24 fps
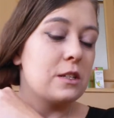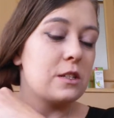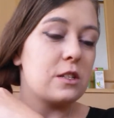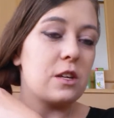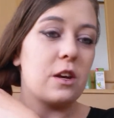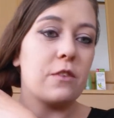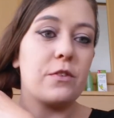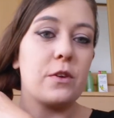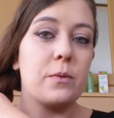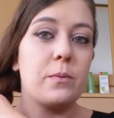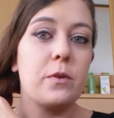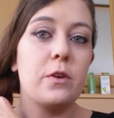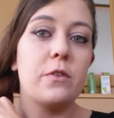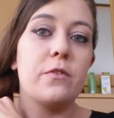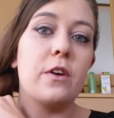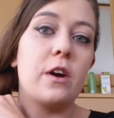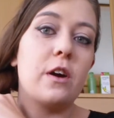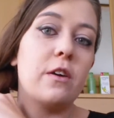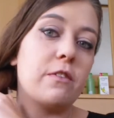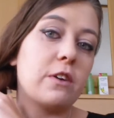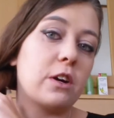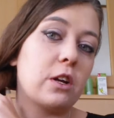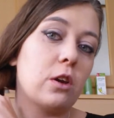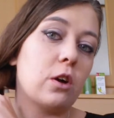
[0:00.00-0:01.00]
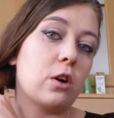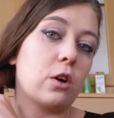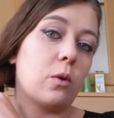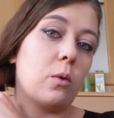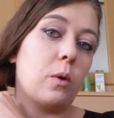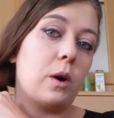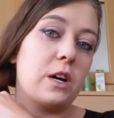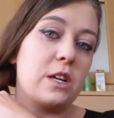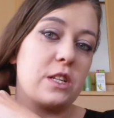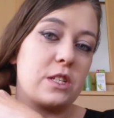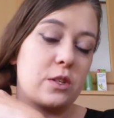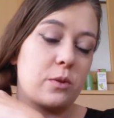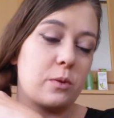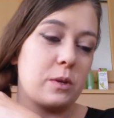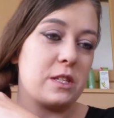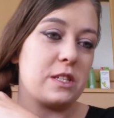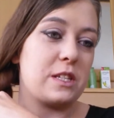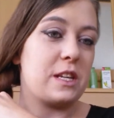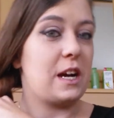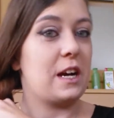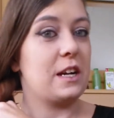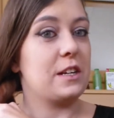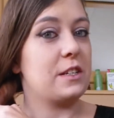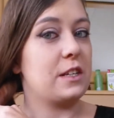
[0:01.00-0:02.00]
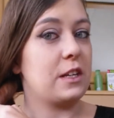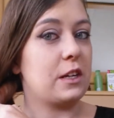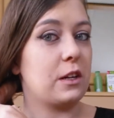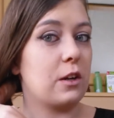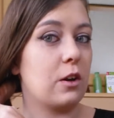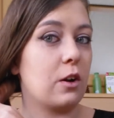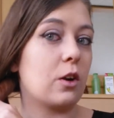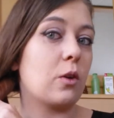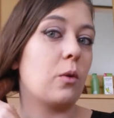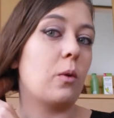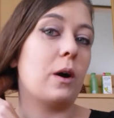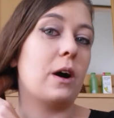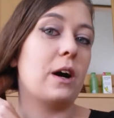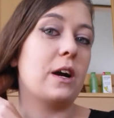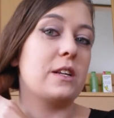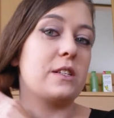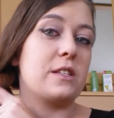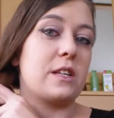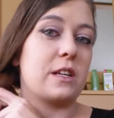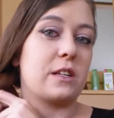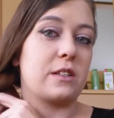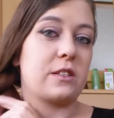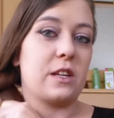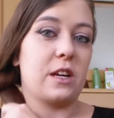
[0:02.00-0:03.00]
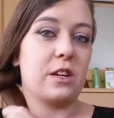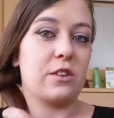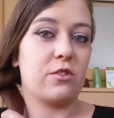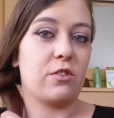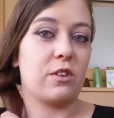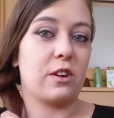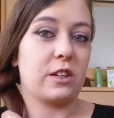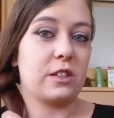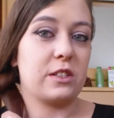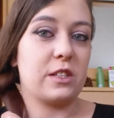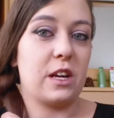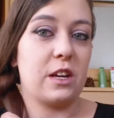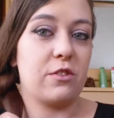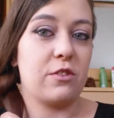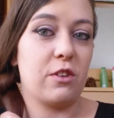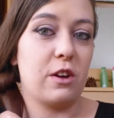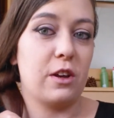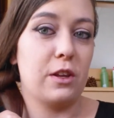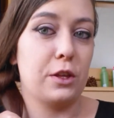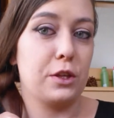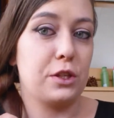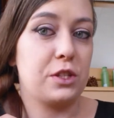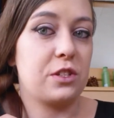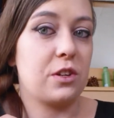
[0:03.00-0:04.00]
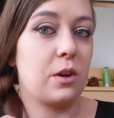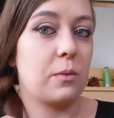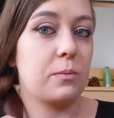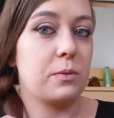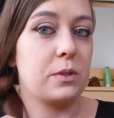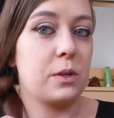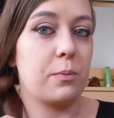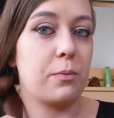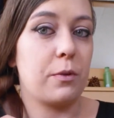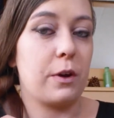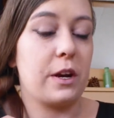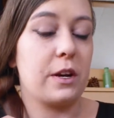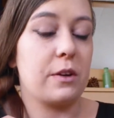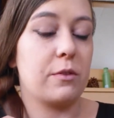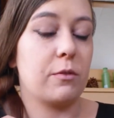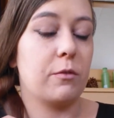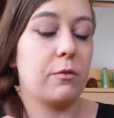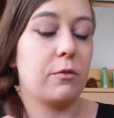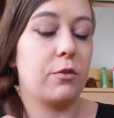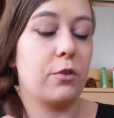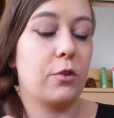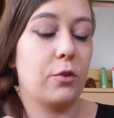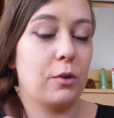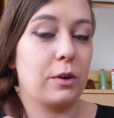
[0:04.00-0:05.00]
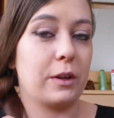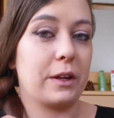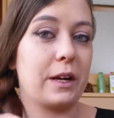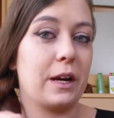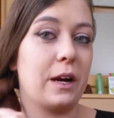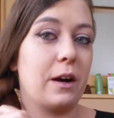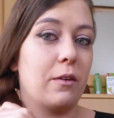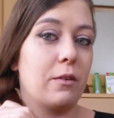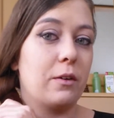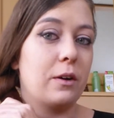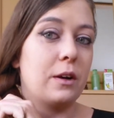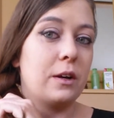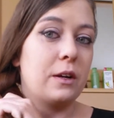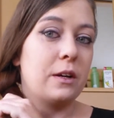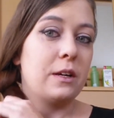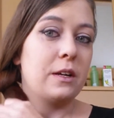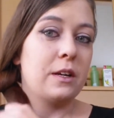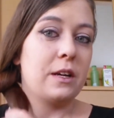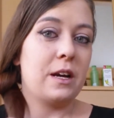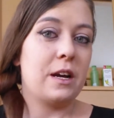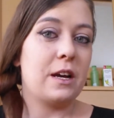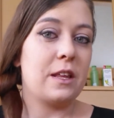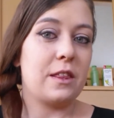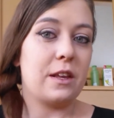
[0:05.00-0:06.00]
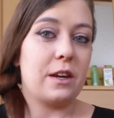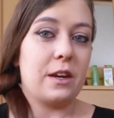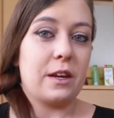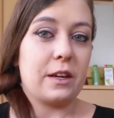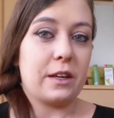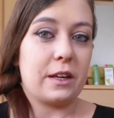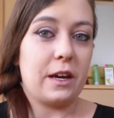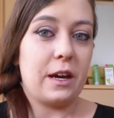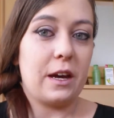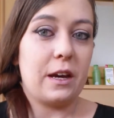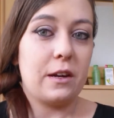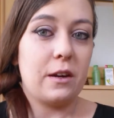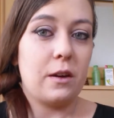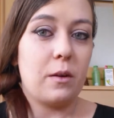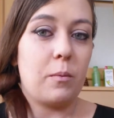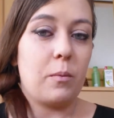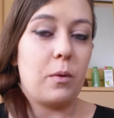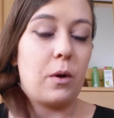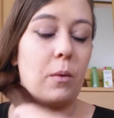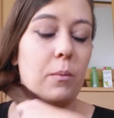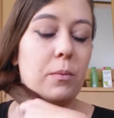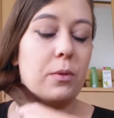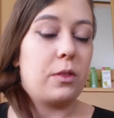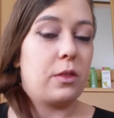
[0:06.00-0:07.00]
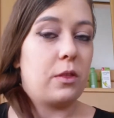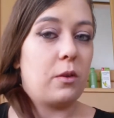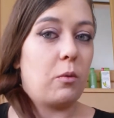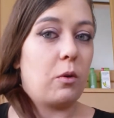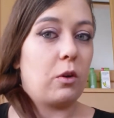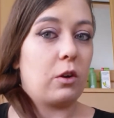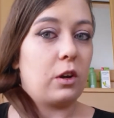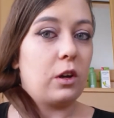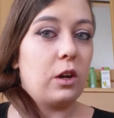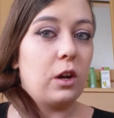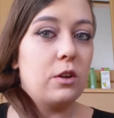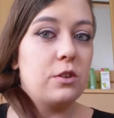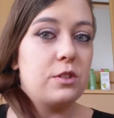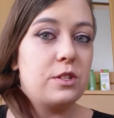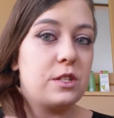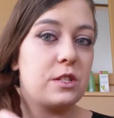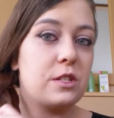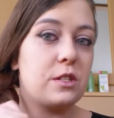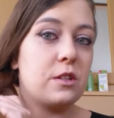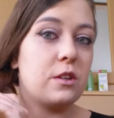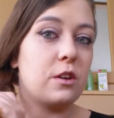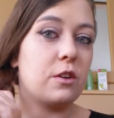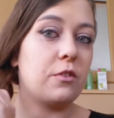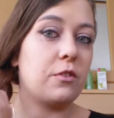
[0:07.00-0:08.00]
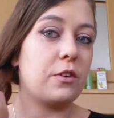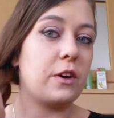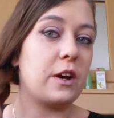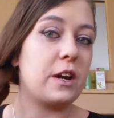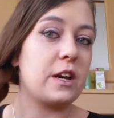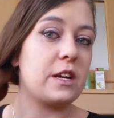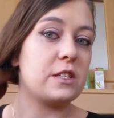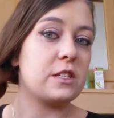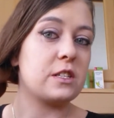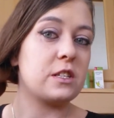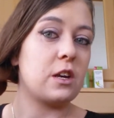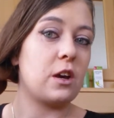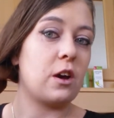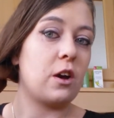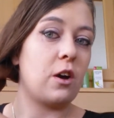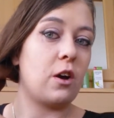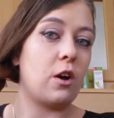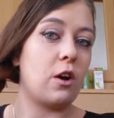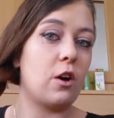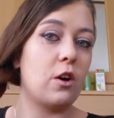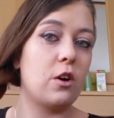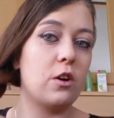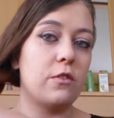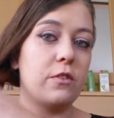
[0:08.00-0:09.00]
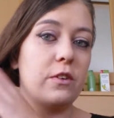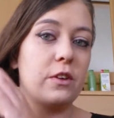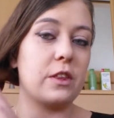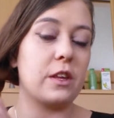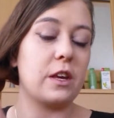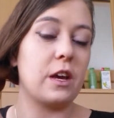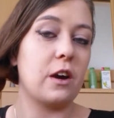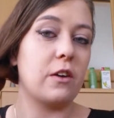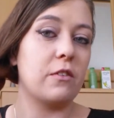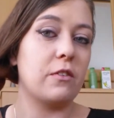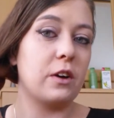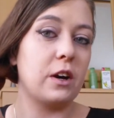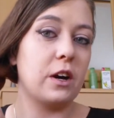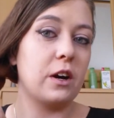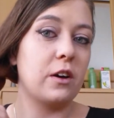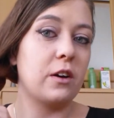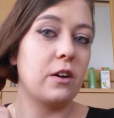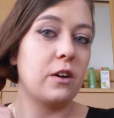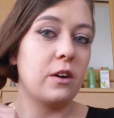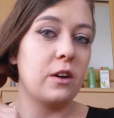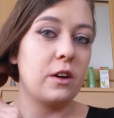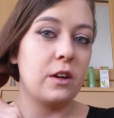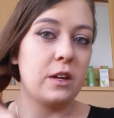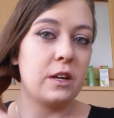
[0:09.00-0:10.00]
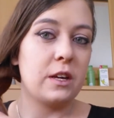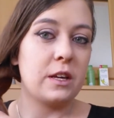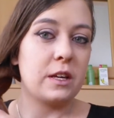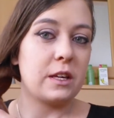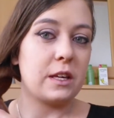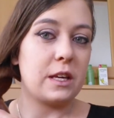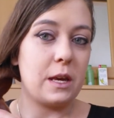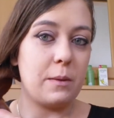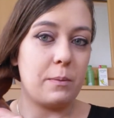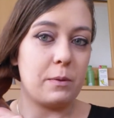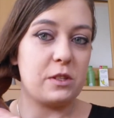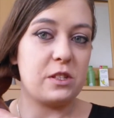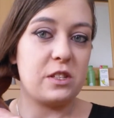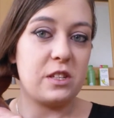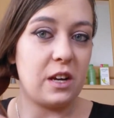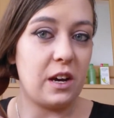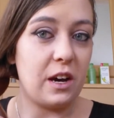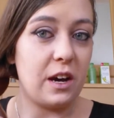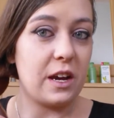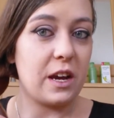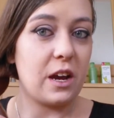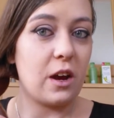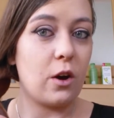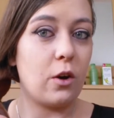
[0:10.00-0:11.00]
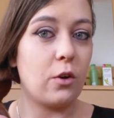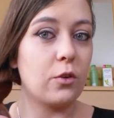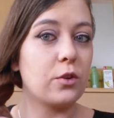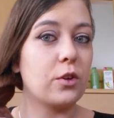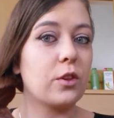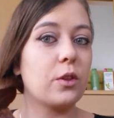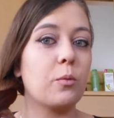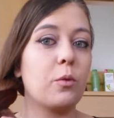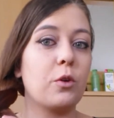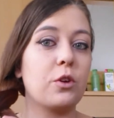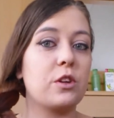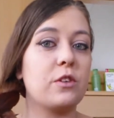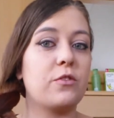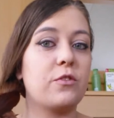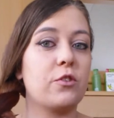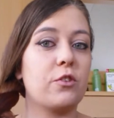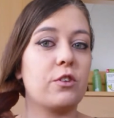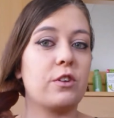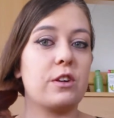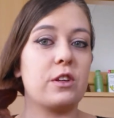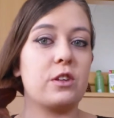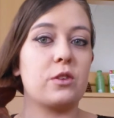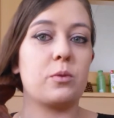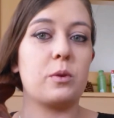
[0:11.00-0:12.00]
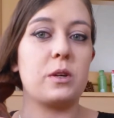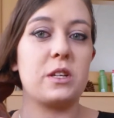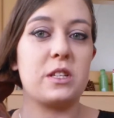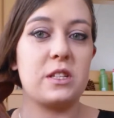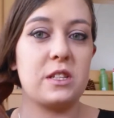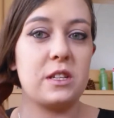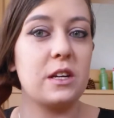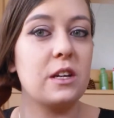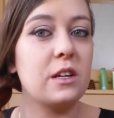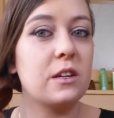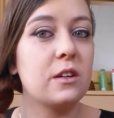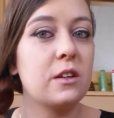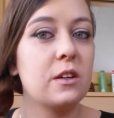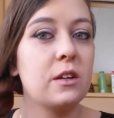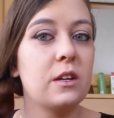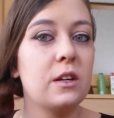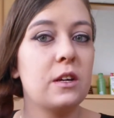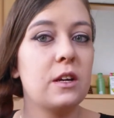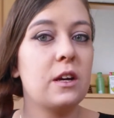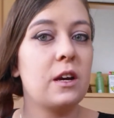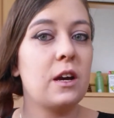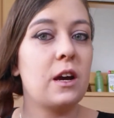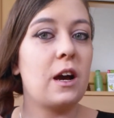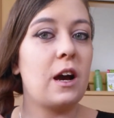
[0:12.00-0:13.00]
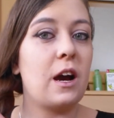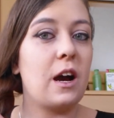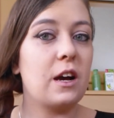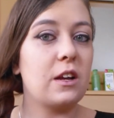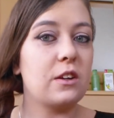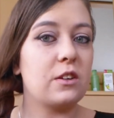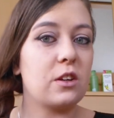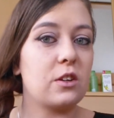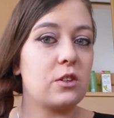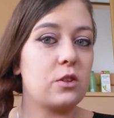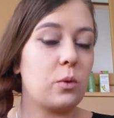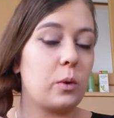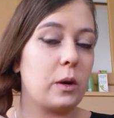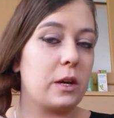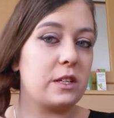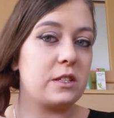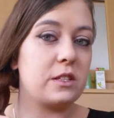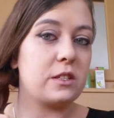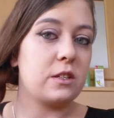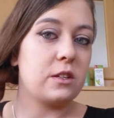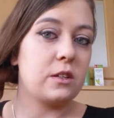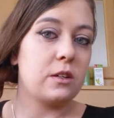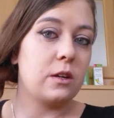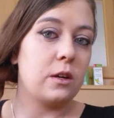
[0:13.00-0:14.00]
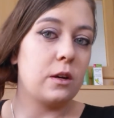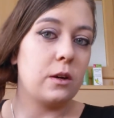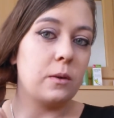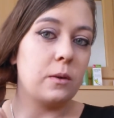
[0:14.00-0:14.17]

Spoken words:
So if you move it over clockwise, twist it anti-clockwise, etc, etc, and it stops the braid from falling out. Then again, pop the one closest to your face over the other, keep a tight hold on the one you've already twisted, and twist.